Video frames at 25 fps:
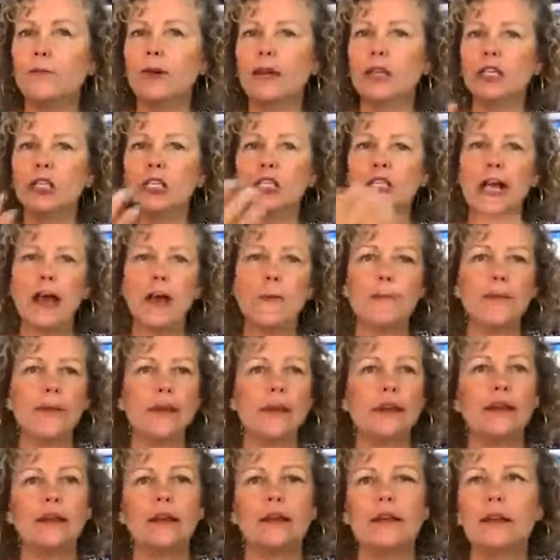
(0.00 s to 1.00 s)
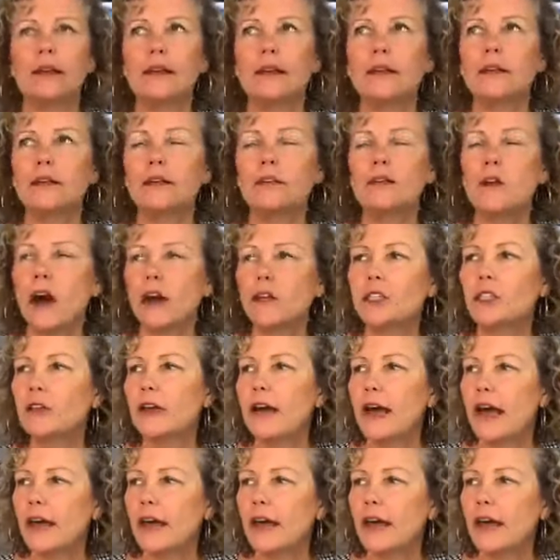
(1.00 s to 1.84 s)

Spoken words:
What a champion. Dr.